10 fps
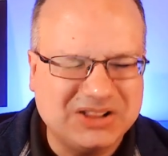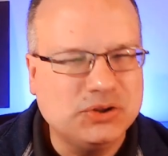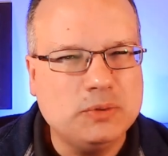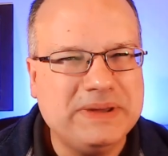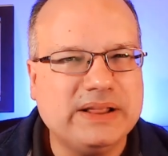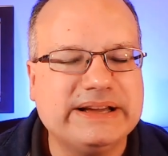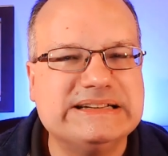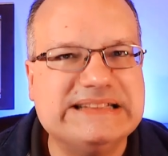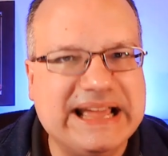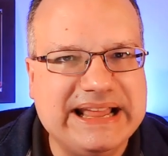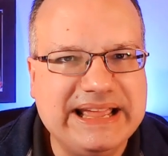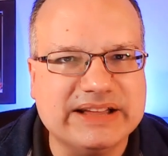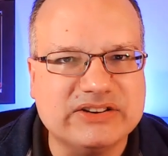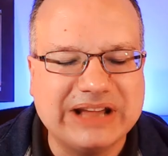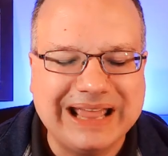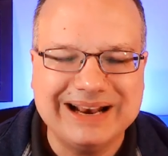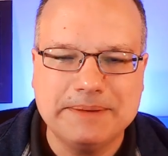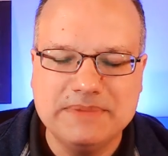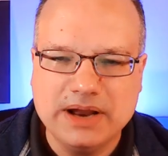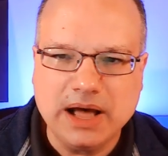a little bit like a dead end. And
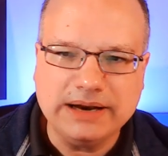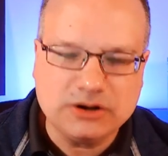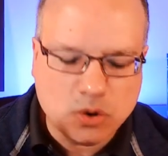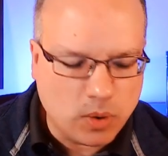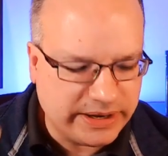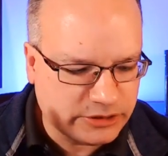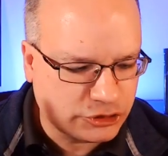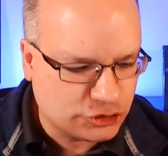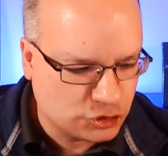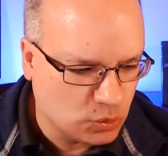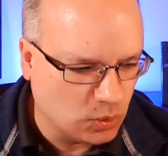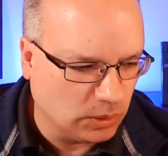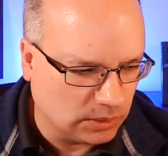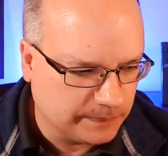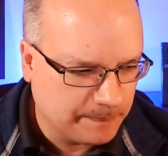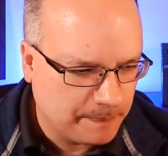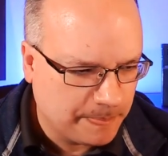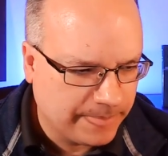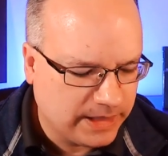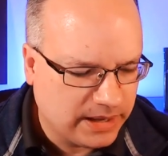I'm not quite sure
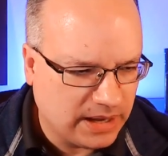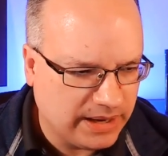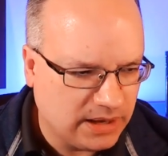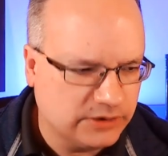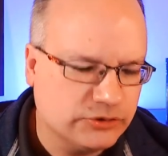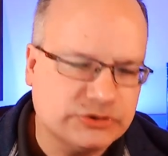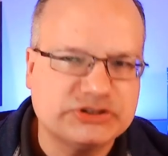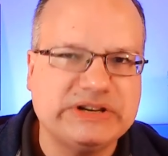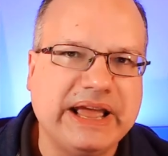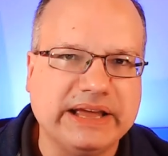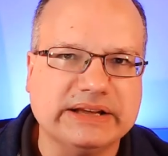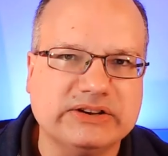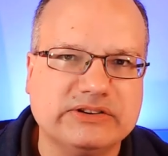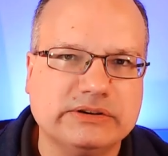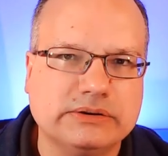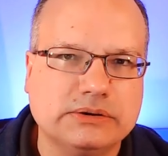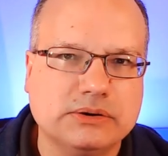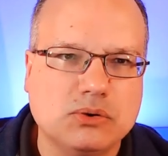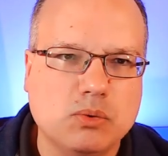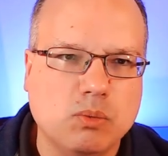I understand
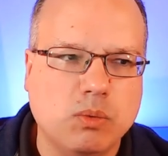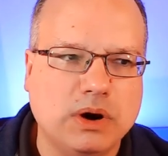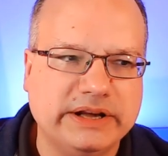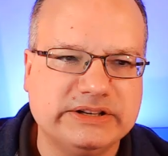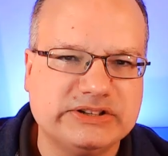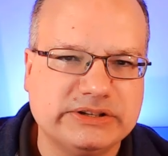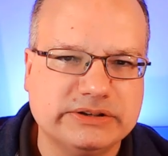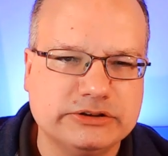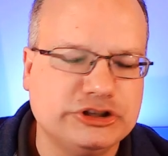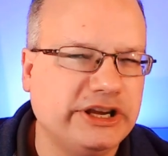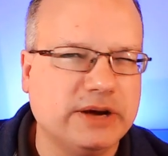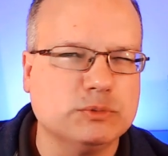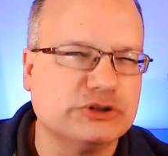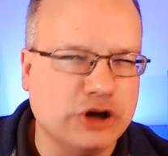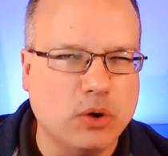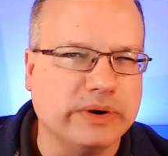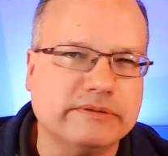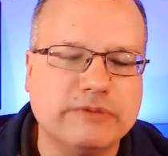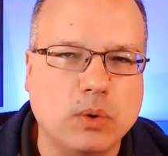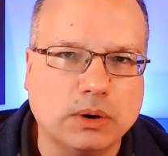what GM was
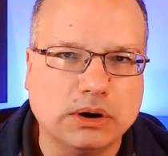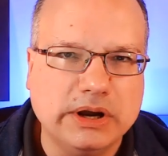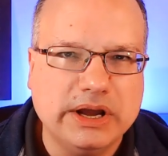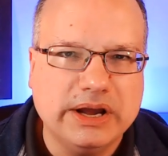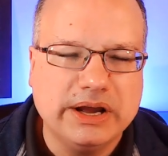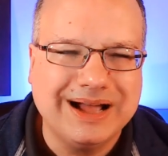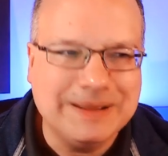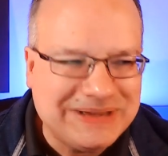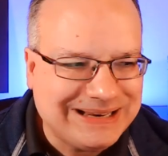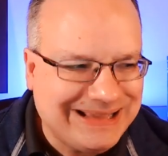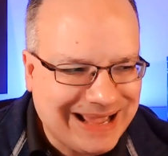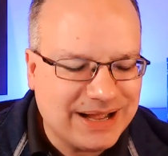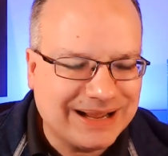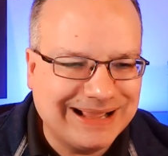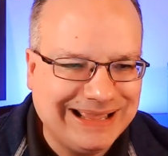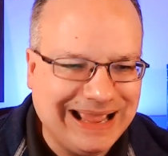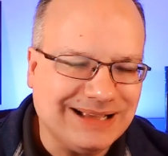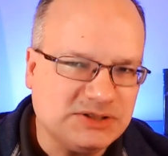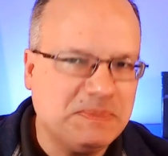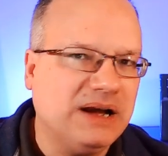going for. I mean, yeah,
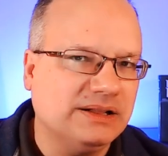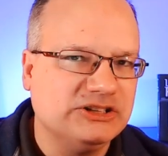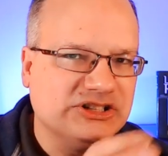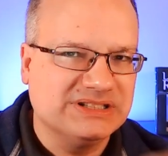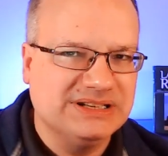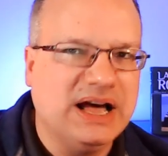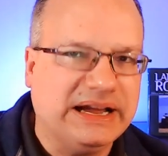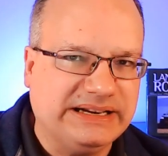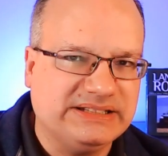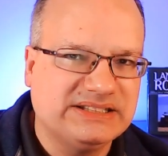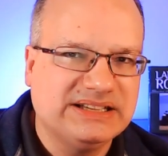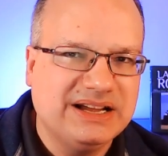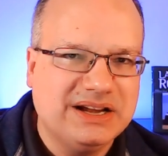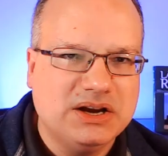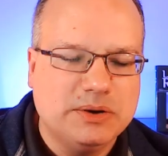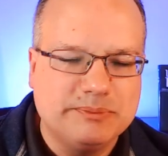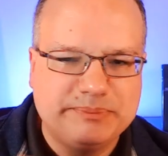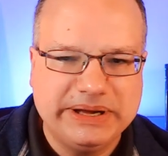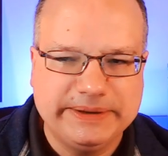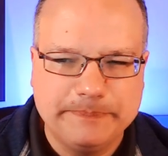gas mileage is nice,
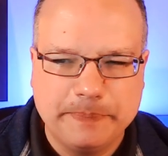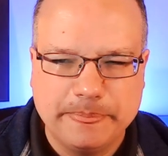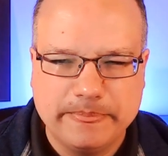but